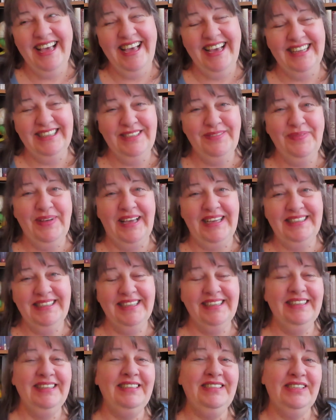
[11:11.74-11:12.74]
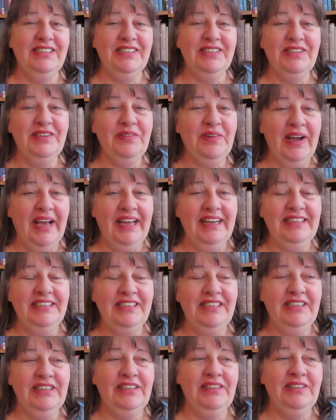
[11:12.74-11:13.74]
it's basically just a way
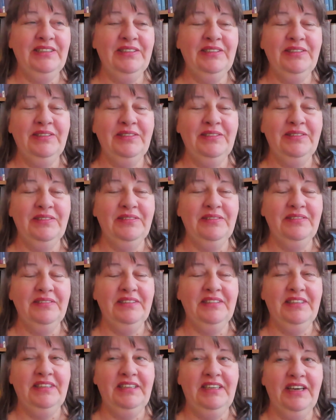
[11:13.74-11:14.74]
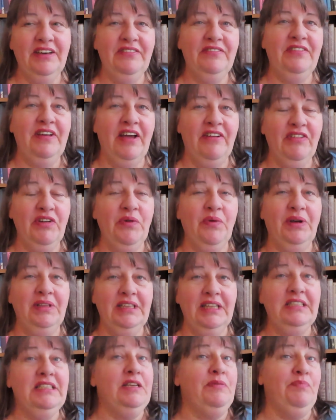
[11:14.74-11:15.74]
to give everyone
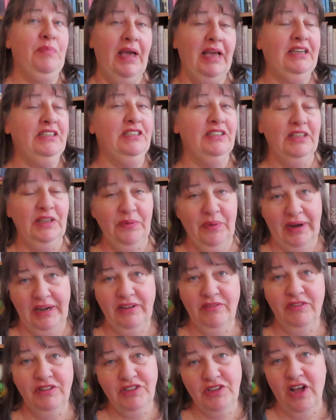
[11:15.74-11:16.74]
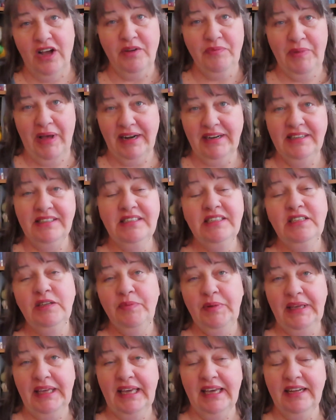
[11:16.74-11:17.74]
that's impatiently waiting for Sock Madness to
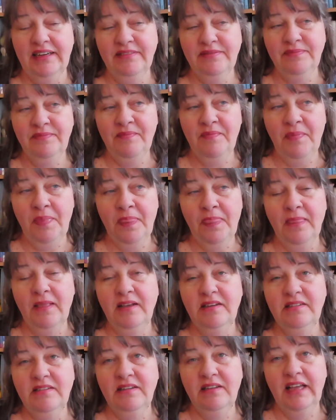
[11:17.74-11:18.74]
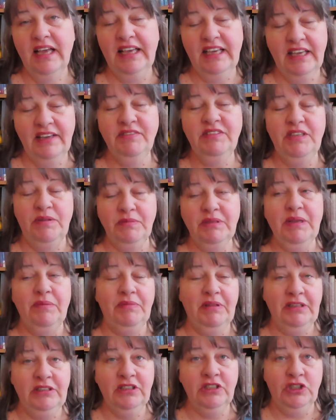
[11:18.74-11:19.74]
begin, it gives them
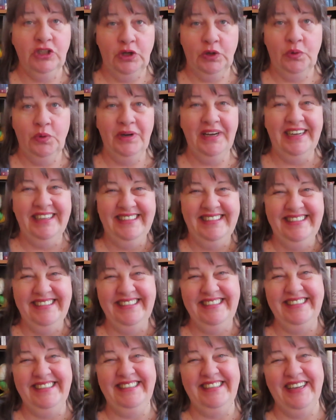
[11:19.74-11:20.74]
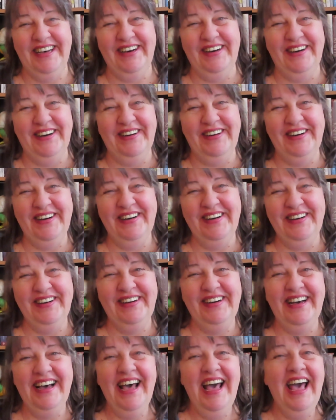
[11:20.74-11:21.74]
something to do. So
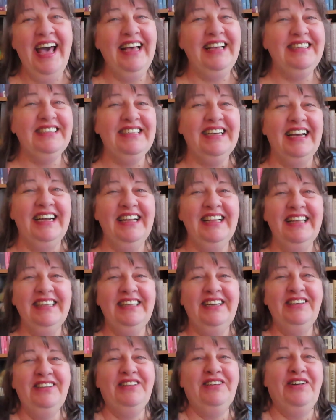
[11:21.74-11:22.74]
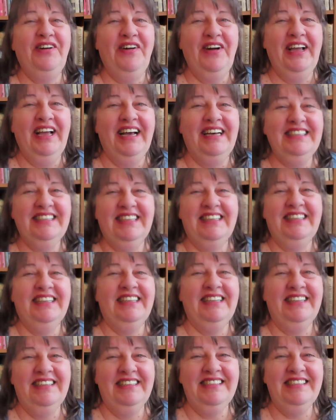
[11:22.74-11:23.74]
it's kind of like they're throwing us a
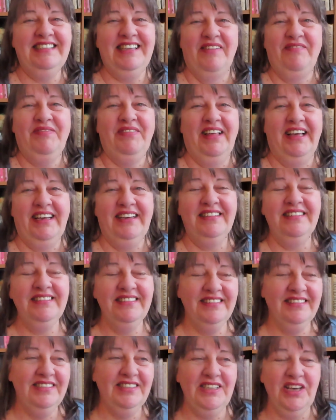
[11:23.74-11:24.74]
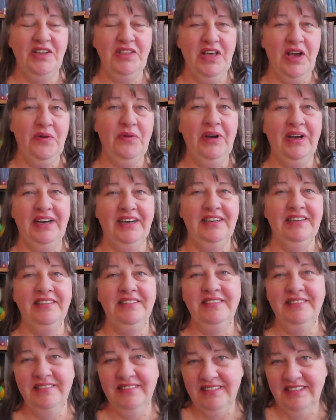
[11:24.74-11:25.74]
little something so that we'll